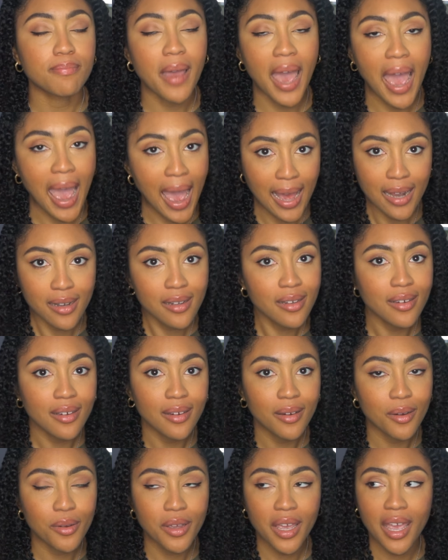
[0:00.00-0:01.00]
bad,
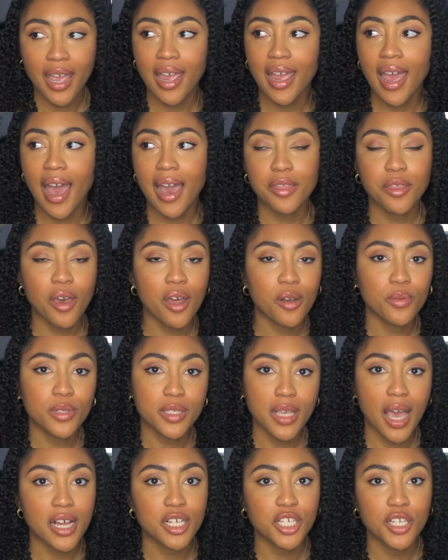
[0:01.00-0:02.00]
okay? I thought it
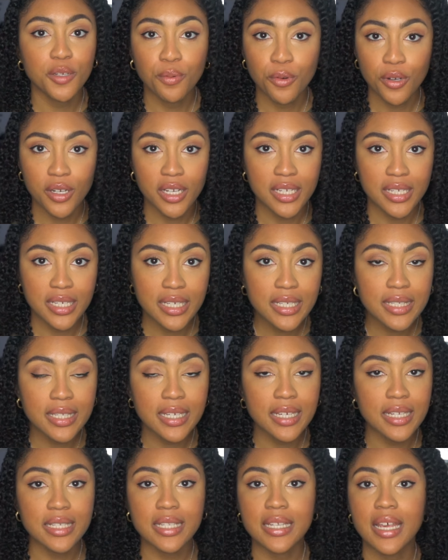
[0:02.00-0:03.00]
was actually pretty
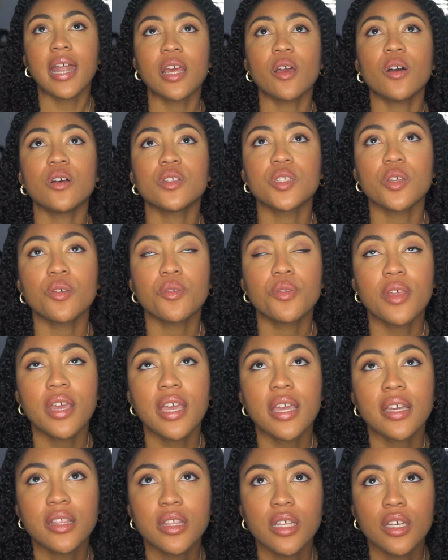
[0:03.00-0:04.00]
decent. And I also
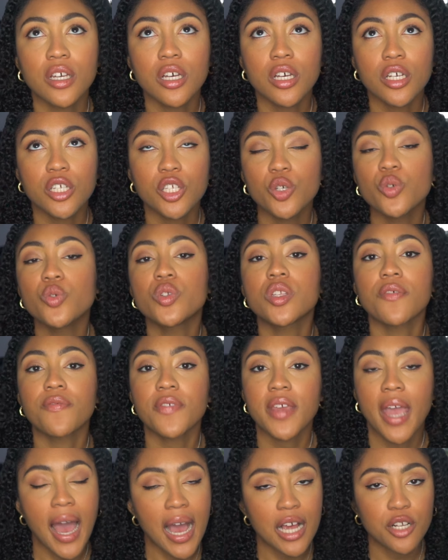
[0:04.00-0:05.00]
think the use of
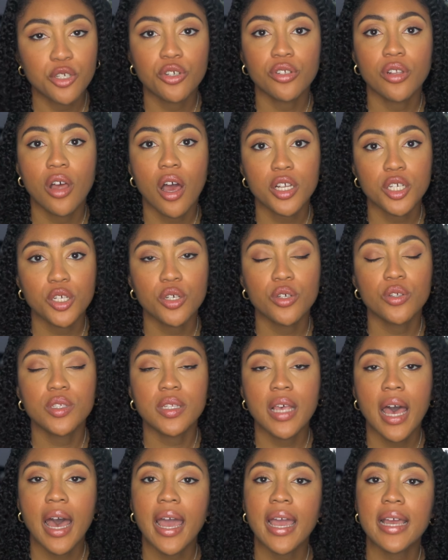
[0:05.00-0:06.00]
the astrological
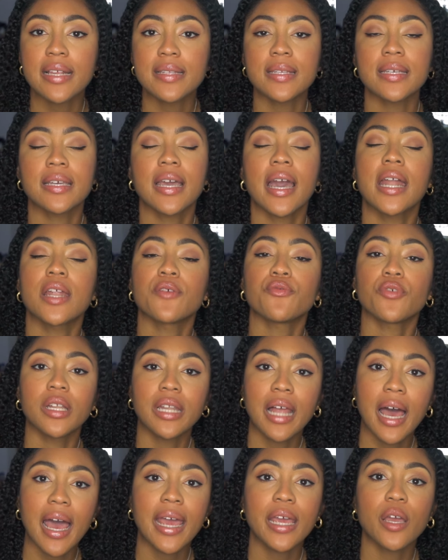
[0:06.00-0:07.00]
signs and kind of
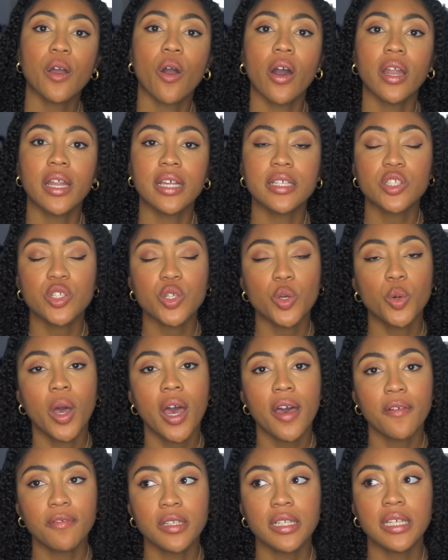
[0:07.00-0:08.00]
relying on it so
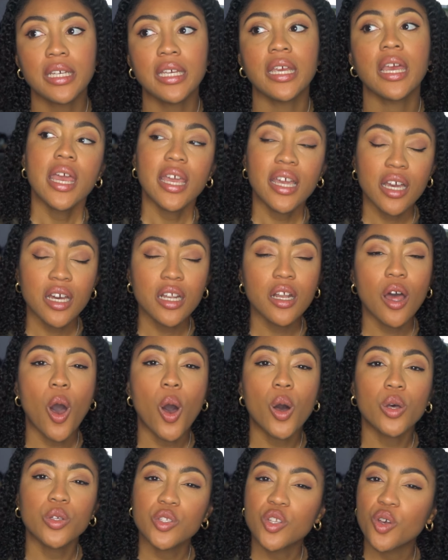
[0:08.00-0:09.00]
heavily, it could
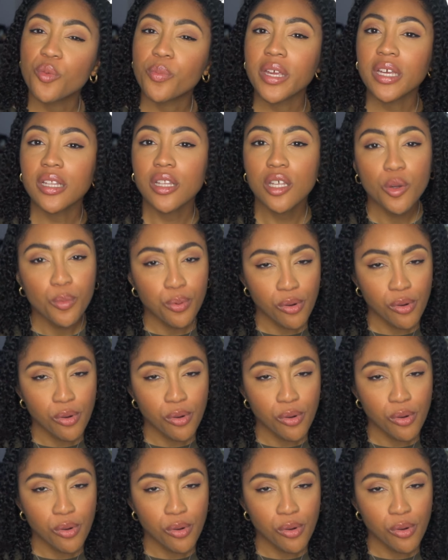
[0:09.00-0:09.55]
also be a little